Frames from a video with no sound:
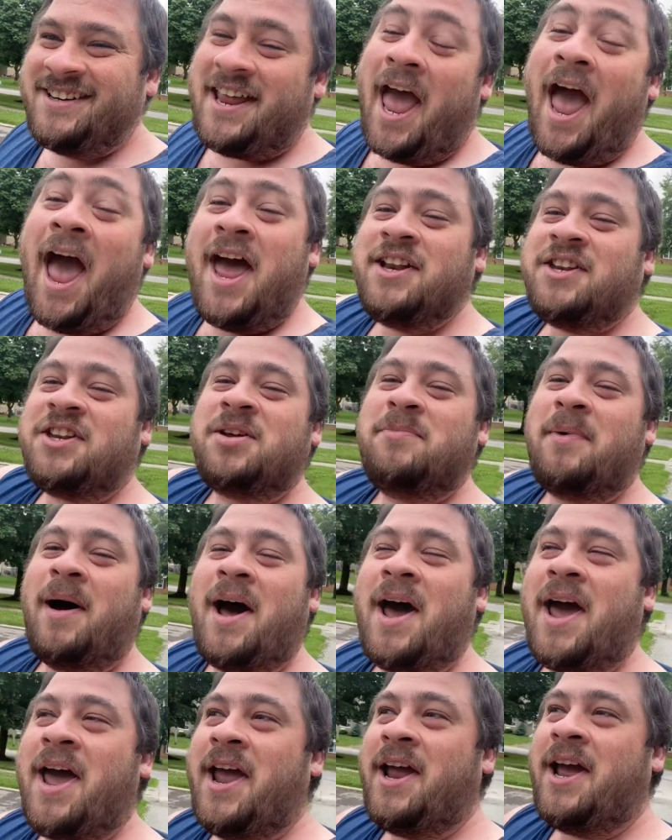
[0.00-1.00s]
to add to
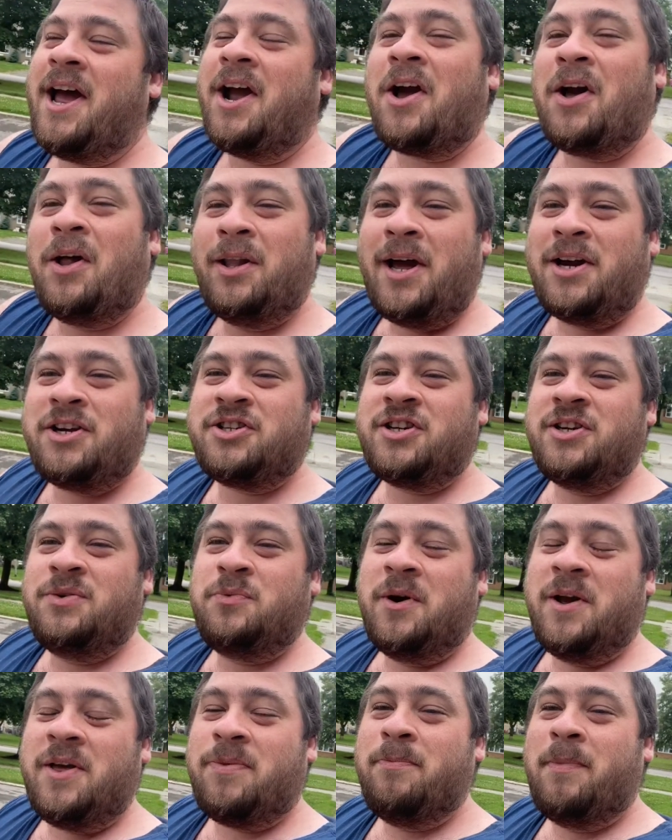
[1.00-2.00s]
my uh, collection
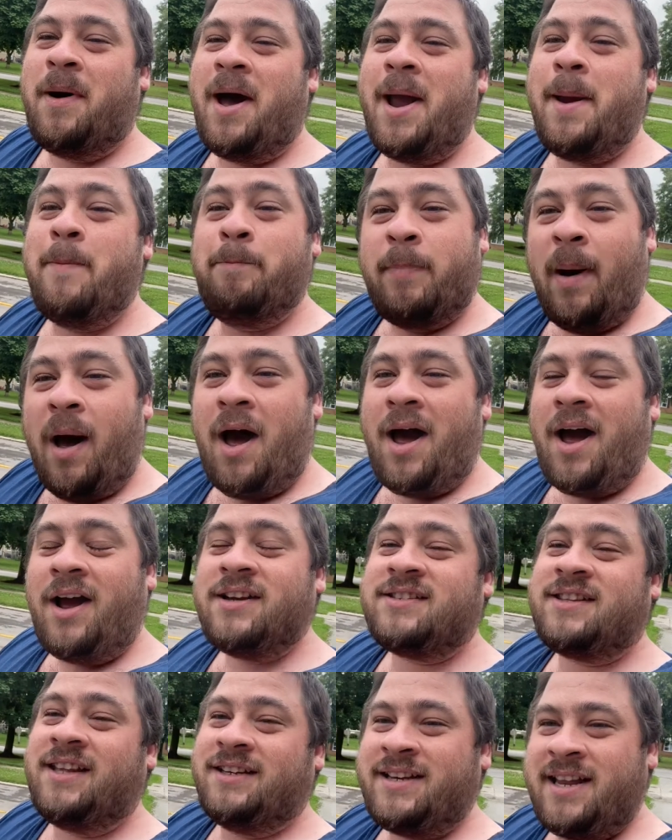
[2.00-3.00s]
with my
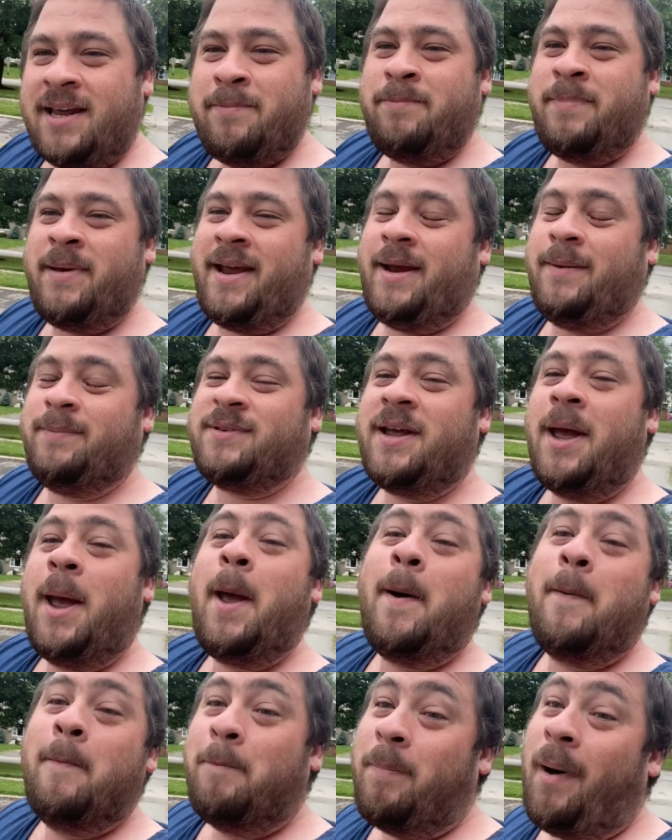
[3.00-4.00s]
box, the Tim Biebs
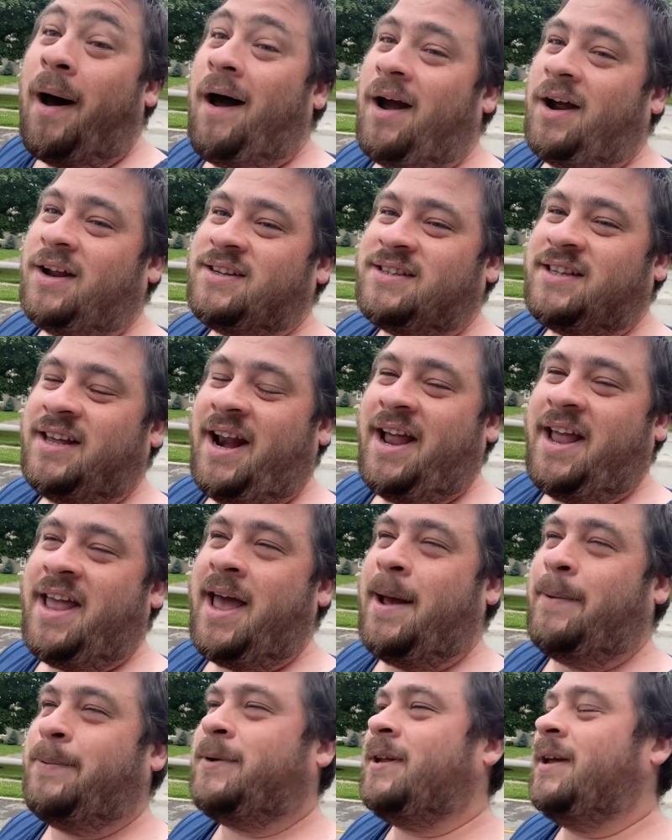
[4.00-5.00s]
box that I
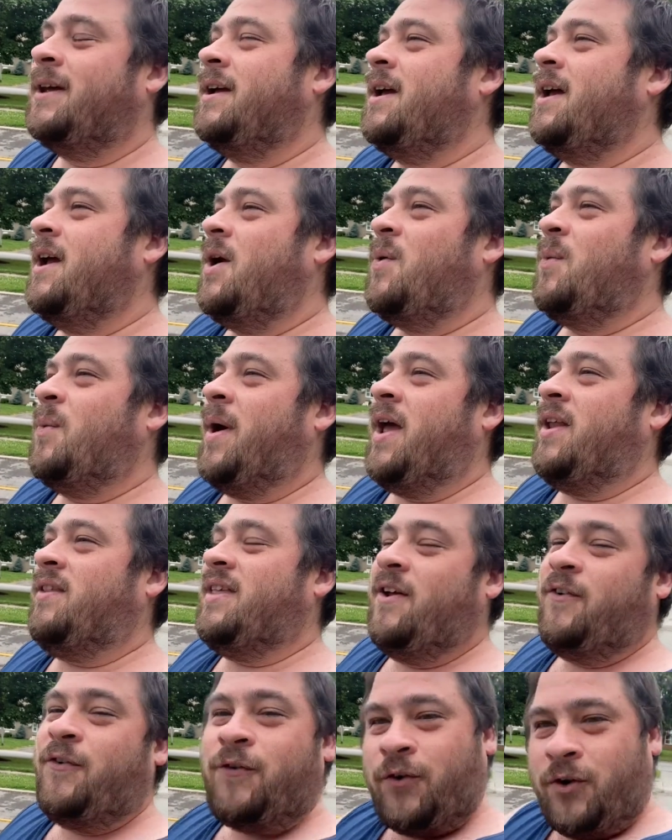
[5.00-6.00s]
kept when
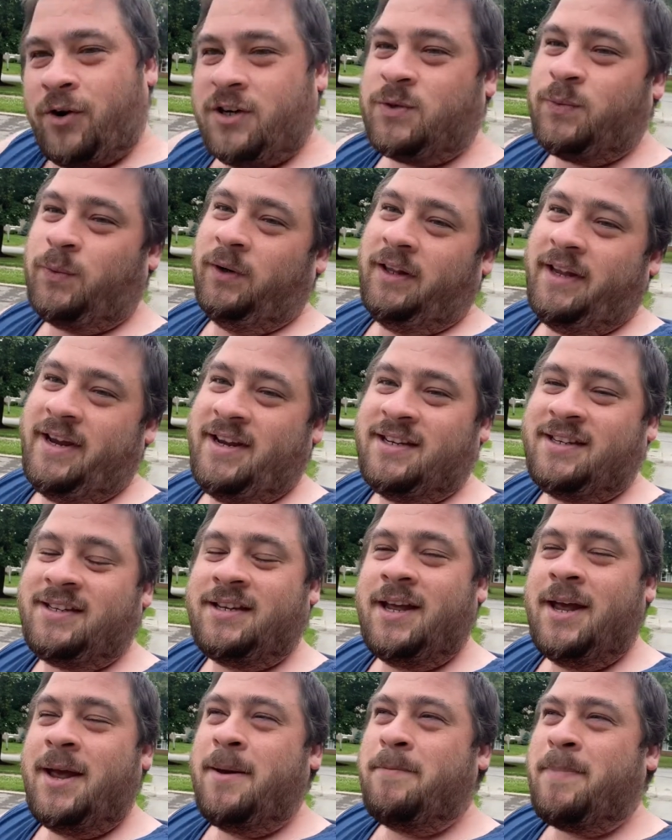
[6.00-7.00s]
they first released
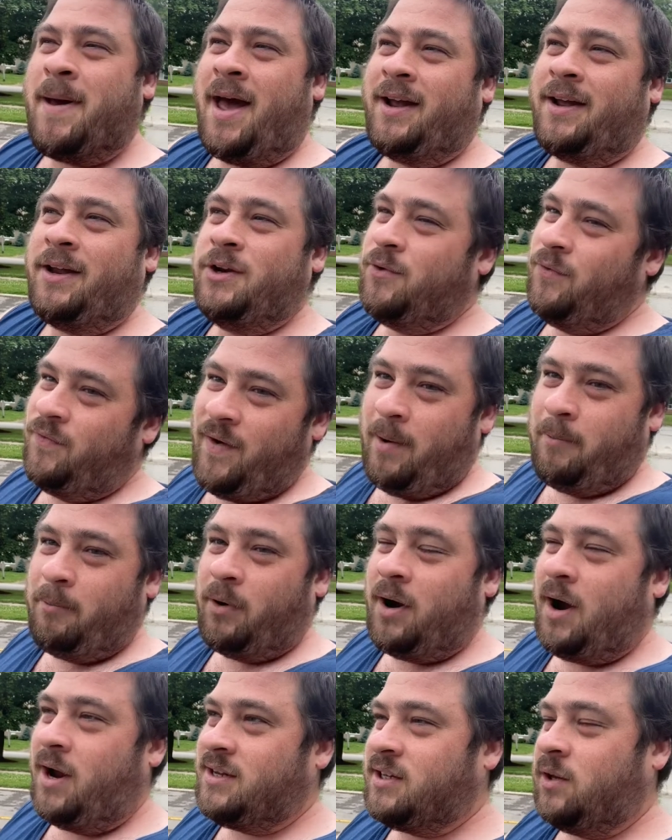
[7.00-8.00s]
back in
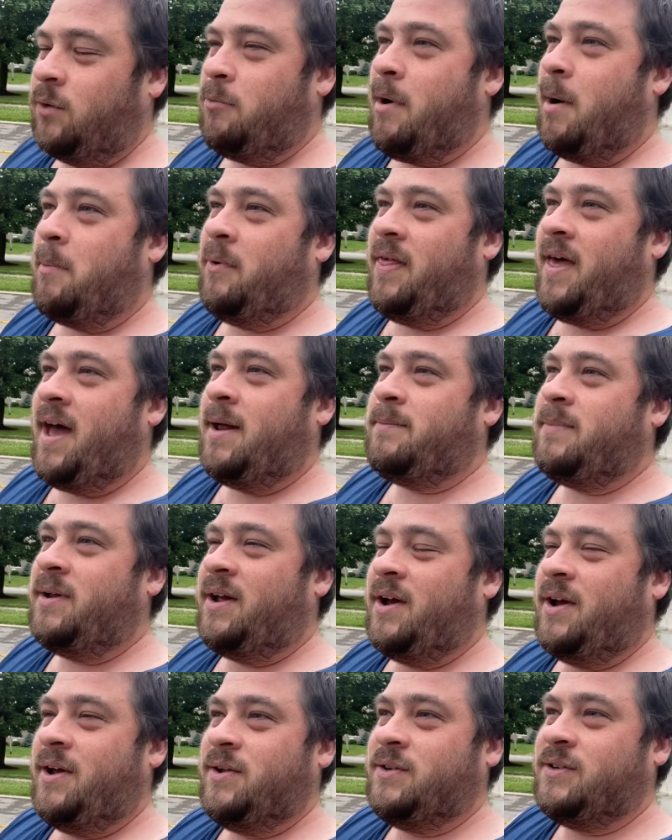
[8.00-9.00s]
November. I still remember that
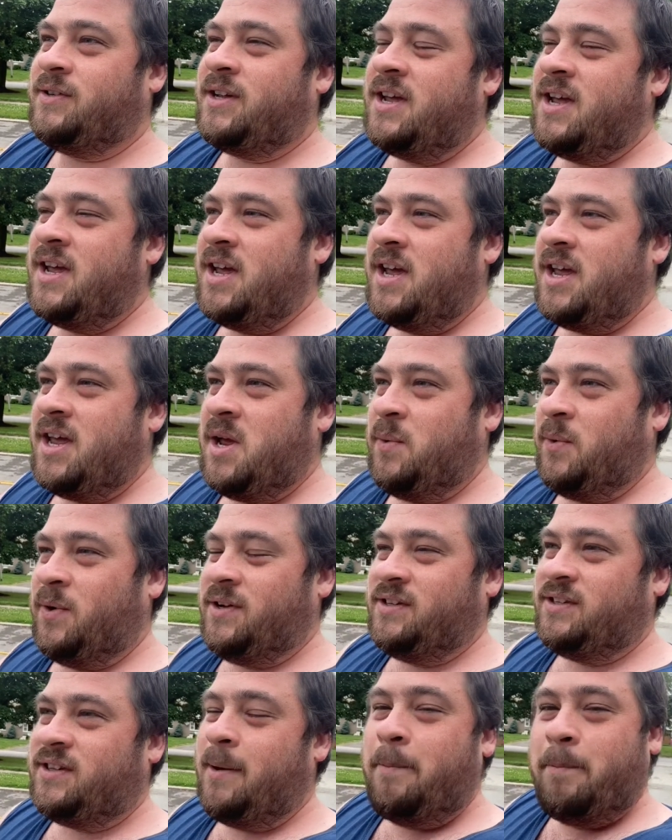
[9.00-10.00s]
because it
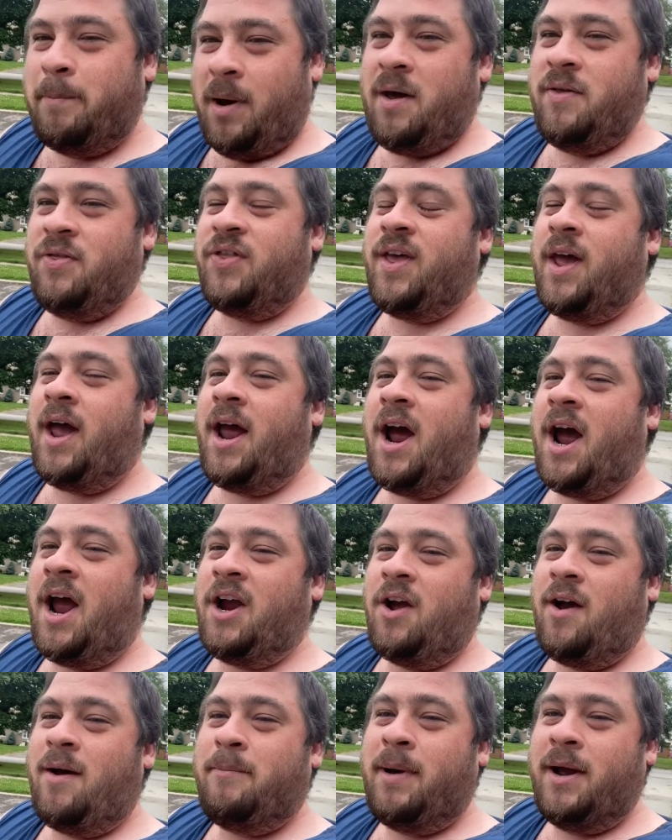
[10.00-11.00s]
was the month that I
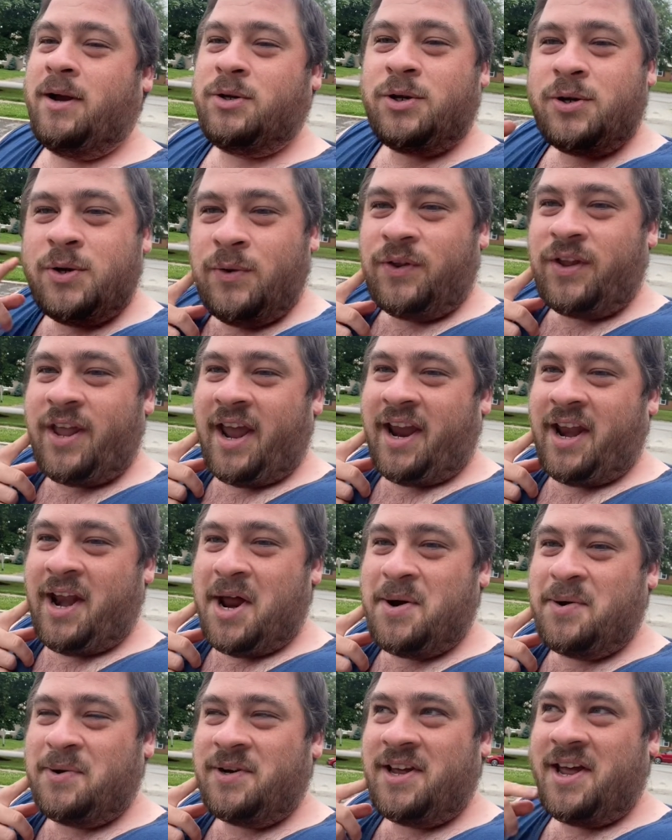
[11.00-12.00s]
got my tooth taken
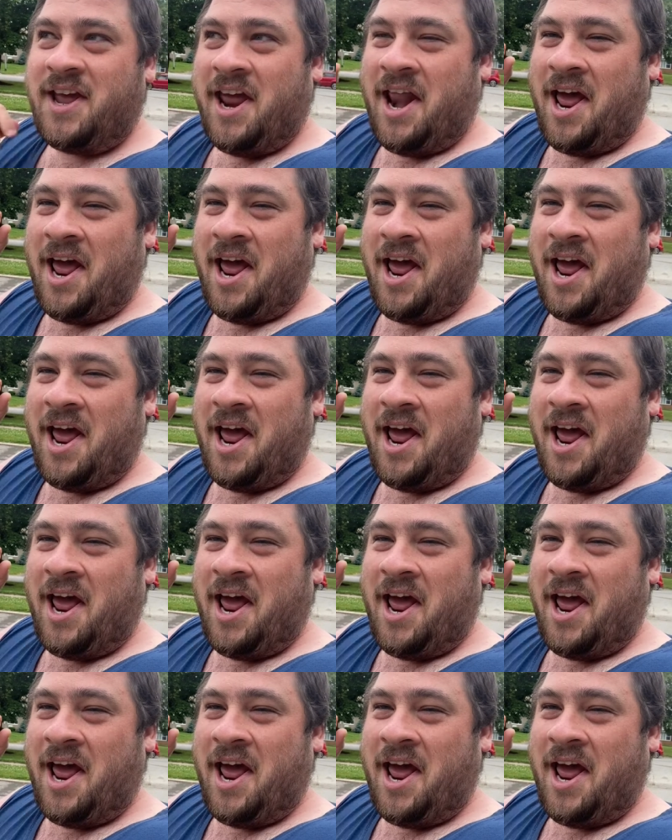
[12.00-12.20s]
out. And